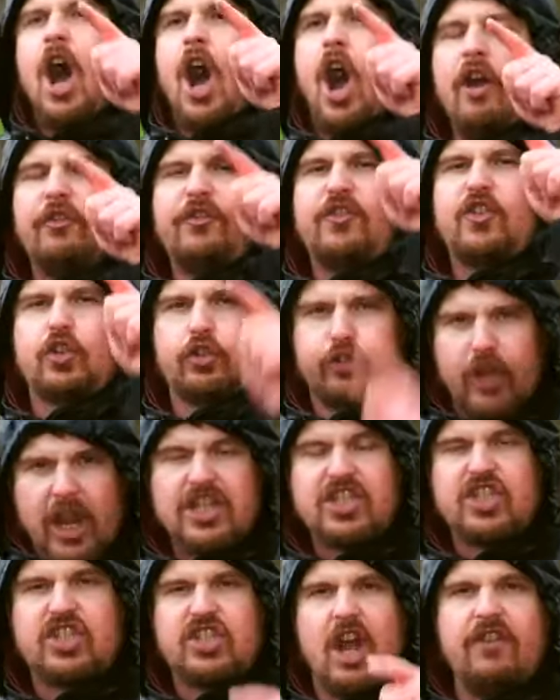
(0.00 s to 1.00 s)
of
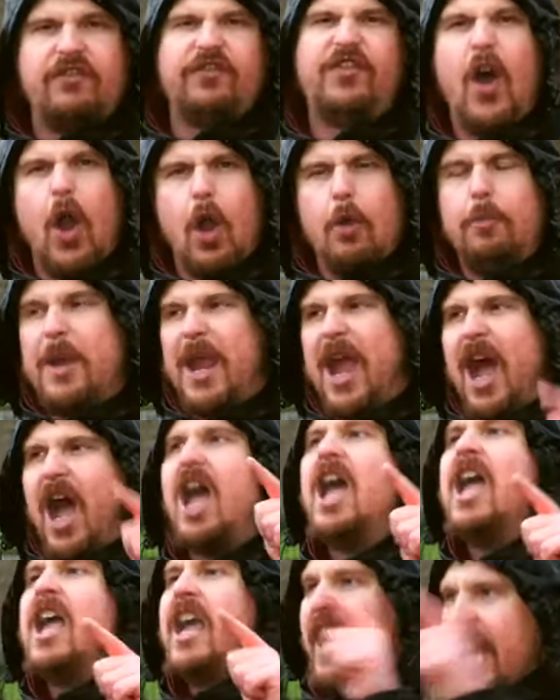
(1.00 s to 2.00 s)
Christophobia